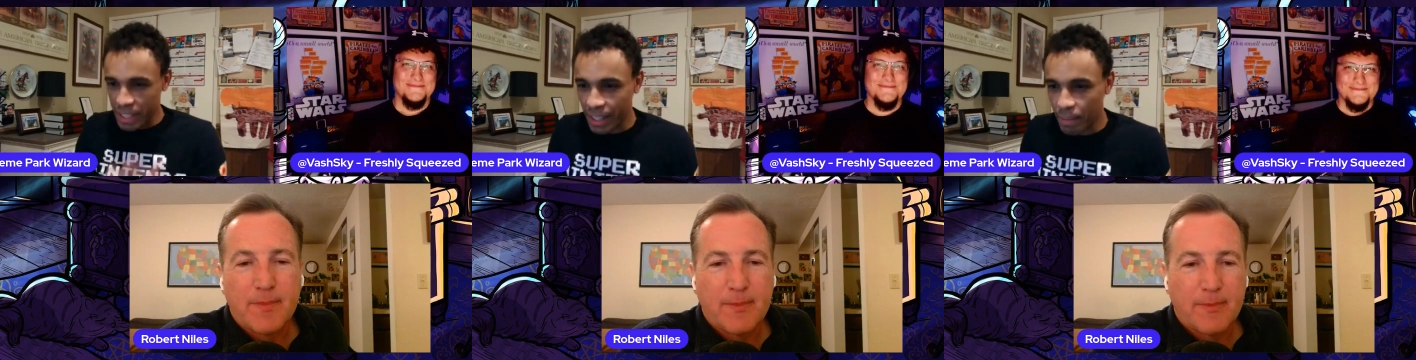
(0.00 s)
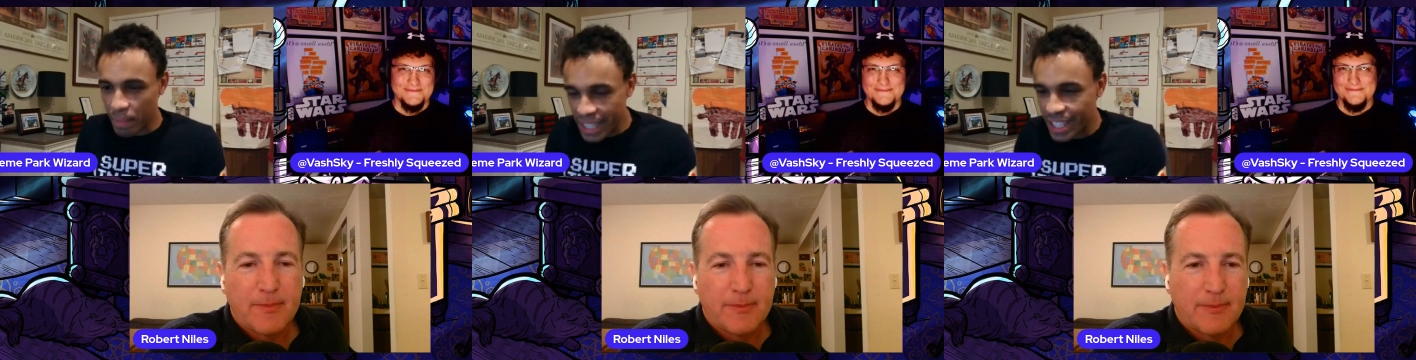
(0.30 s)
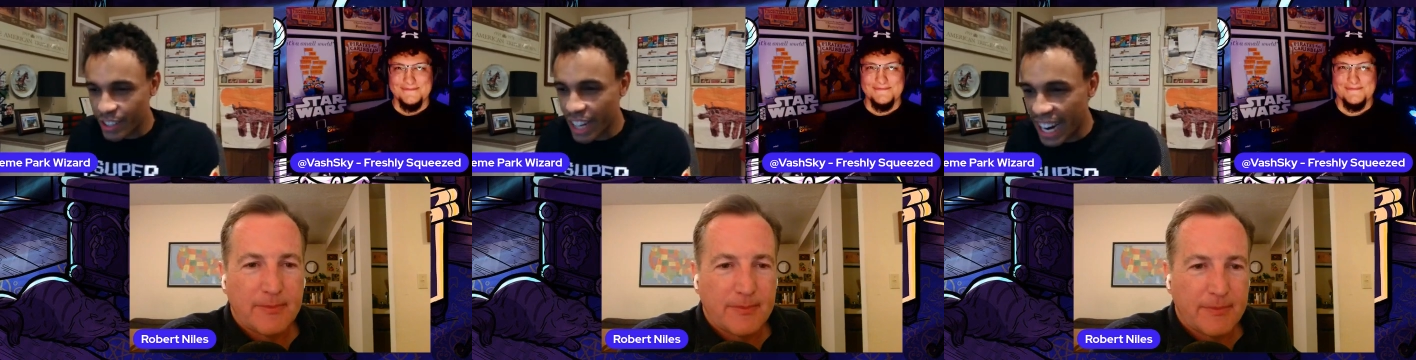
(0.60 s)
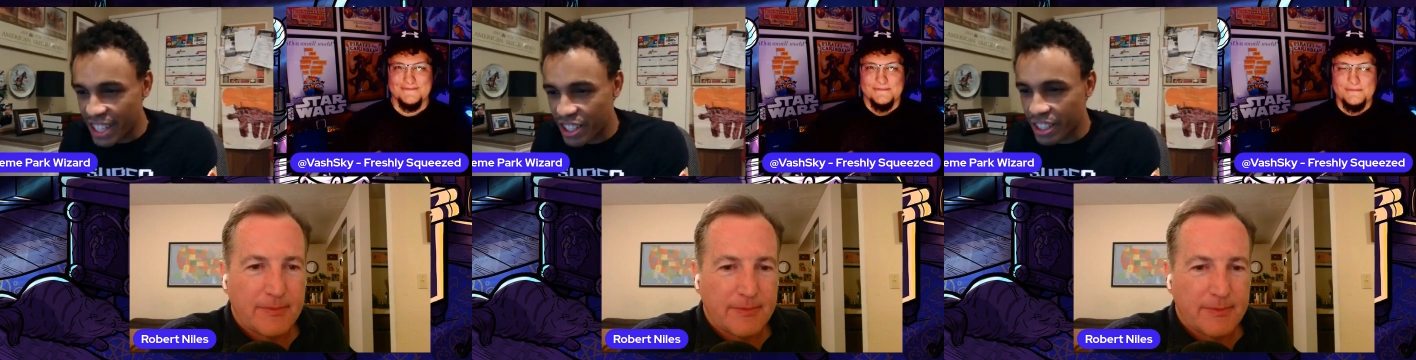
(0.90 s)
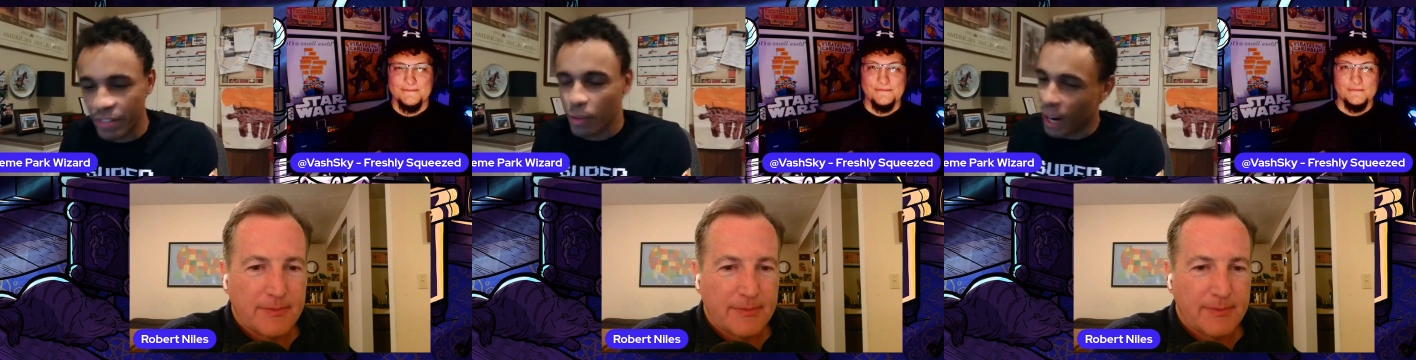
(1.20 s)
Speaker 1: seen the mixed
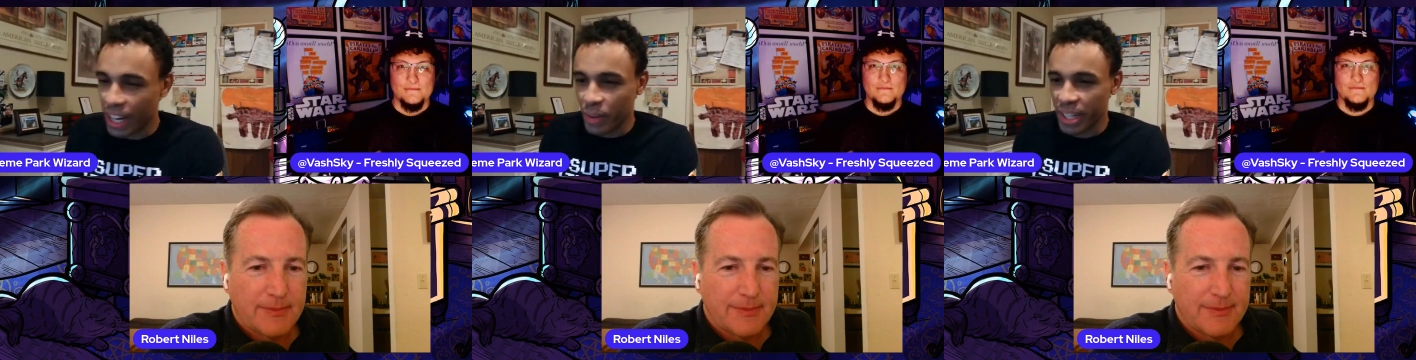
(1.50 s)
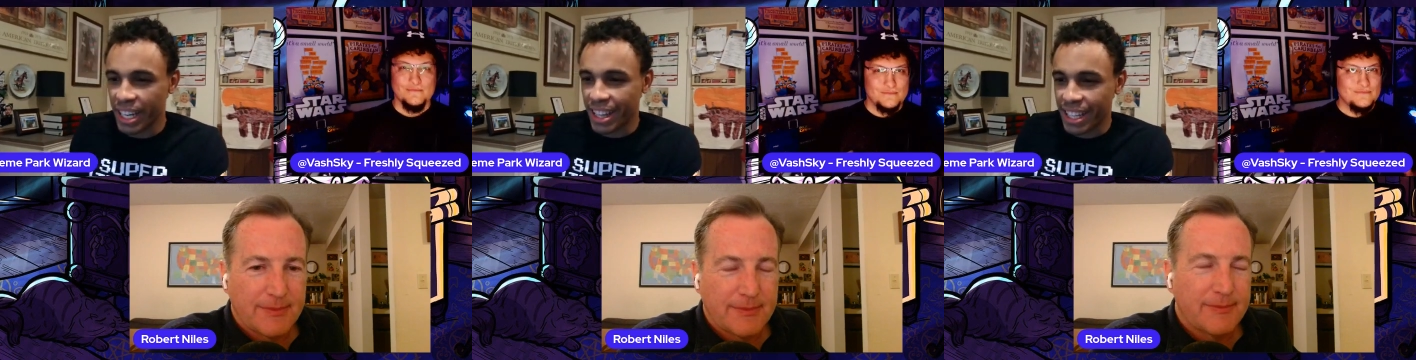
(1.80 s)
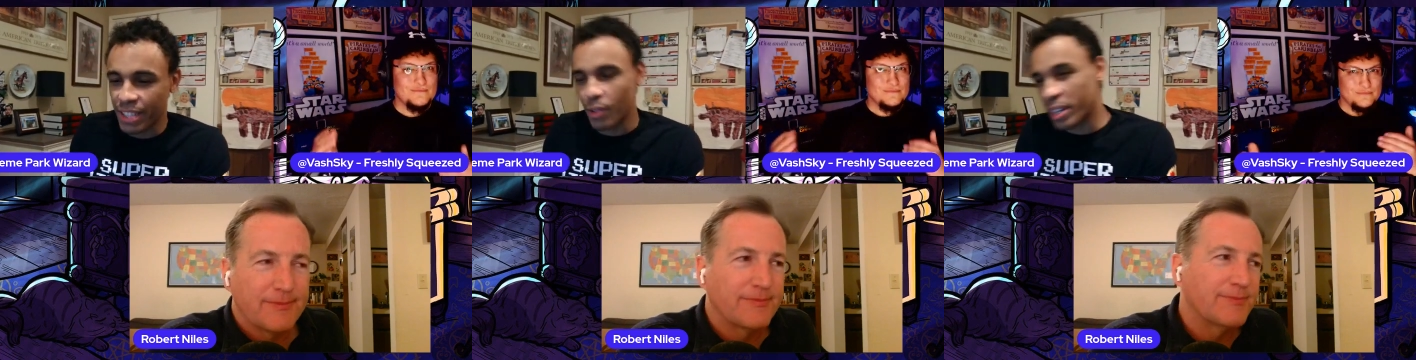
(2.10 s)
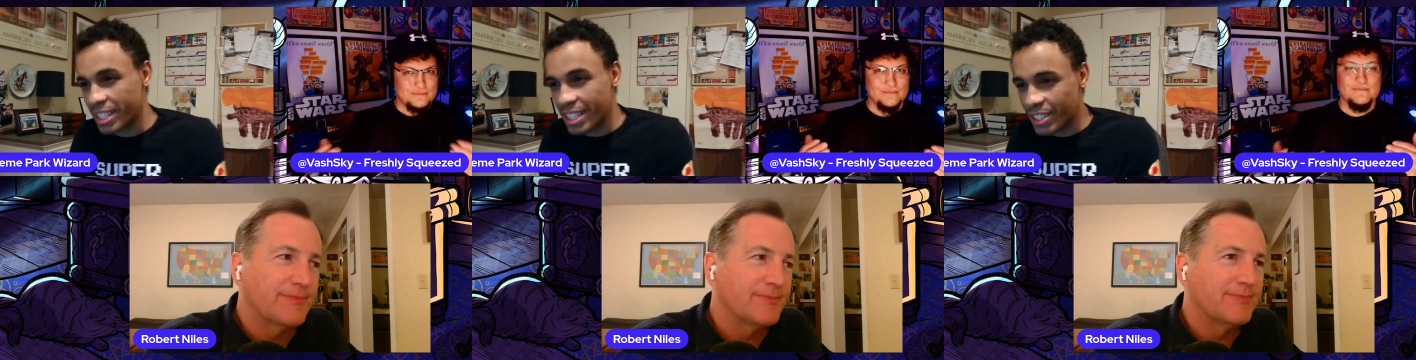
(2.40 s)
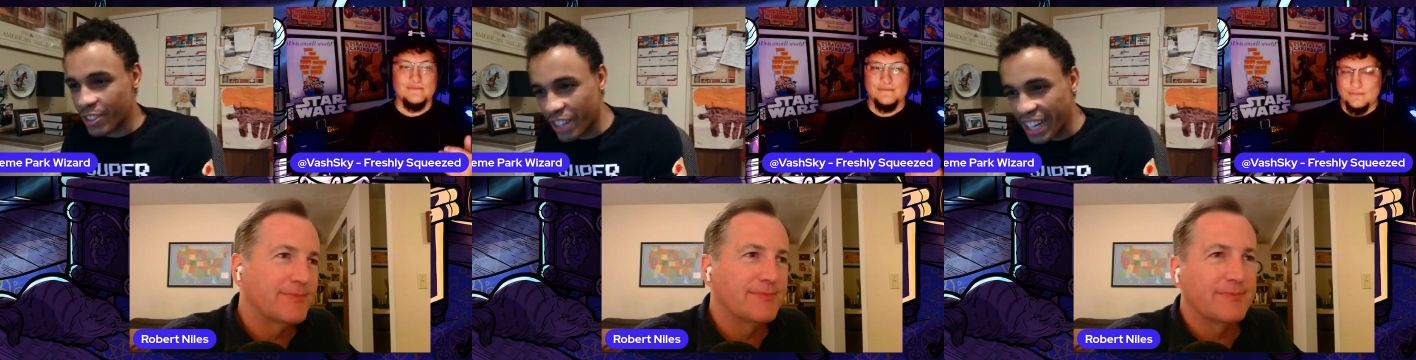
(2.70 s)
reactions of why do we need this or this
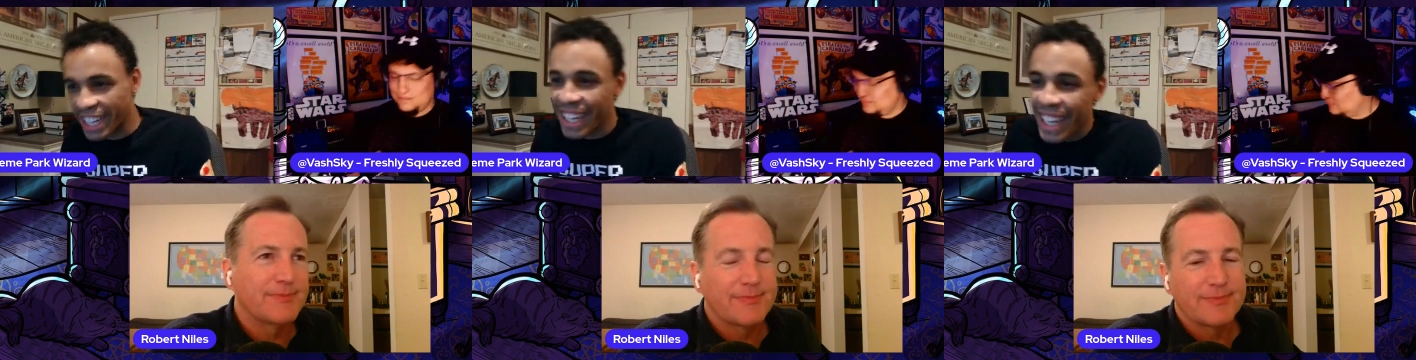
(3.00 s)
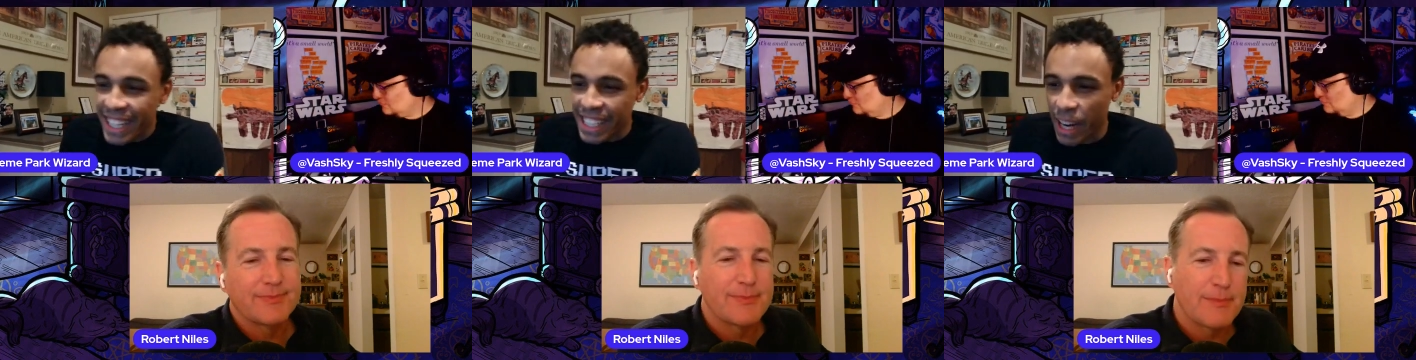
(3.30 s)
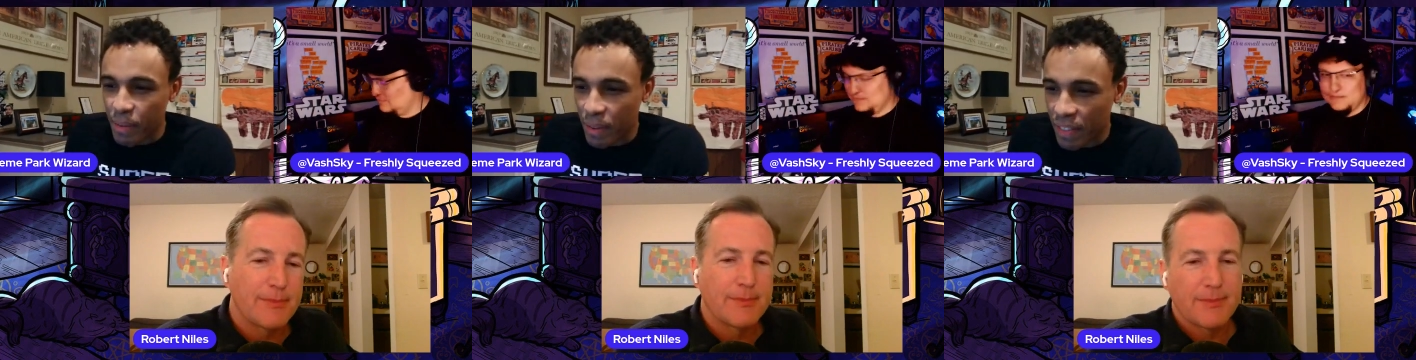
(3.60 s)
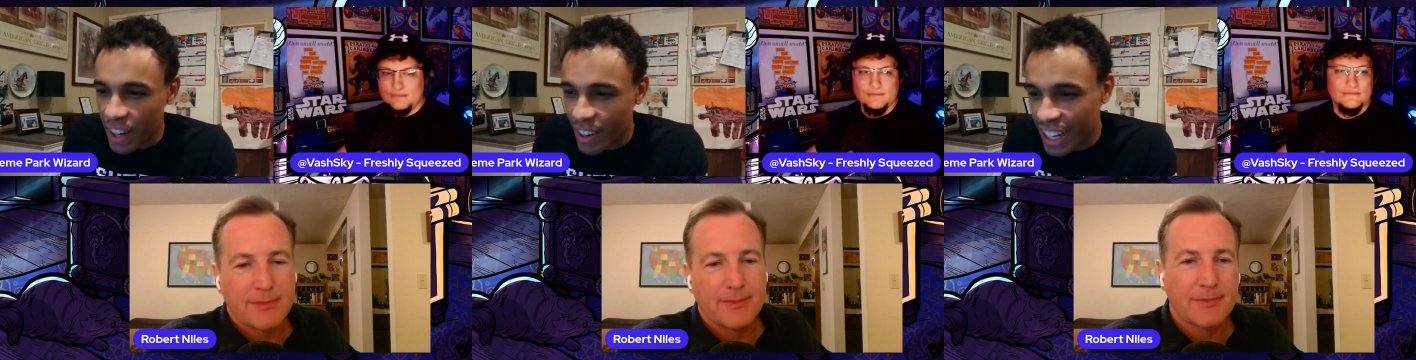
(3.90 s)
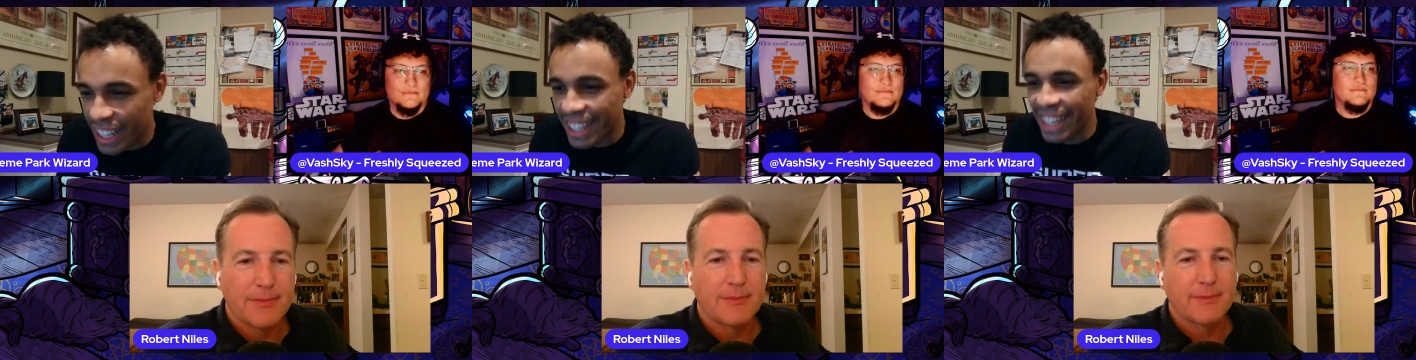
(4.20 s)
is great type of going
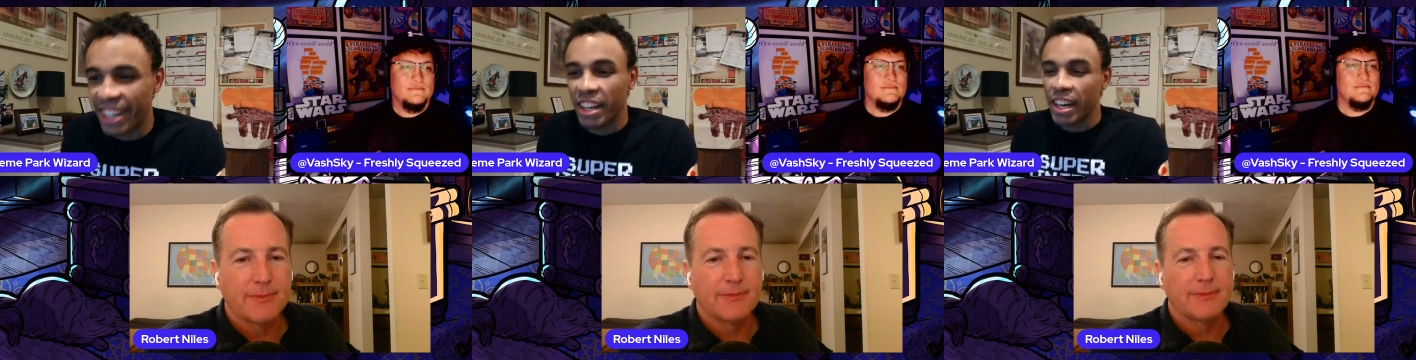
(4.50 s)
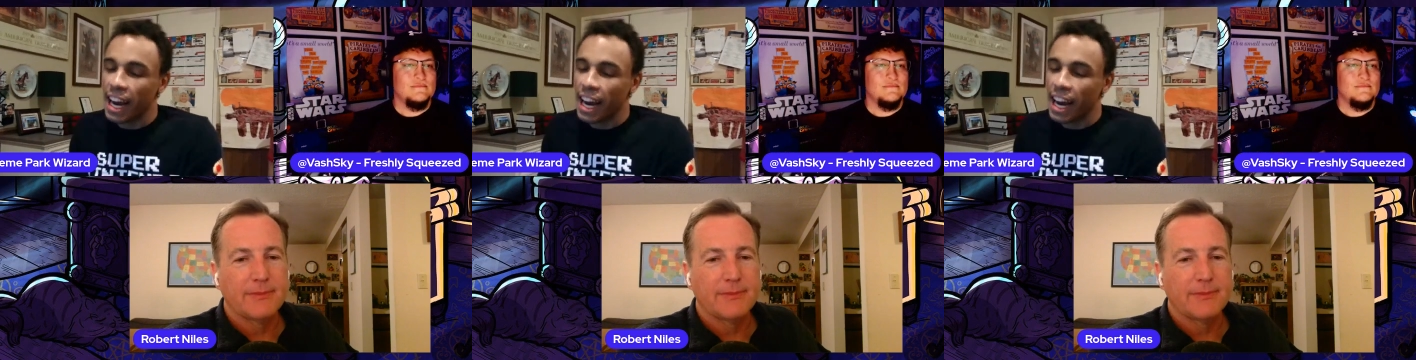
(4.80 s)
on there.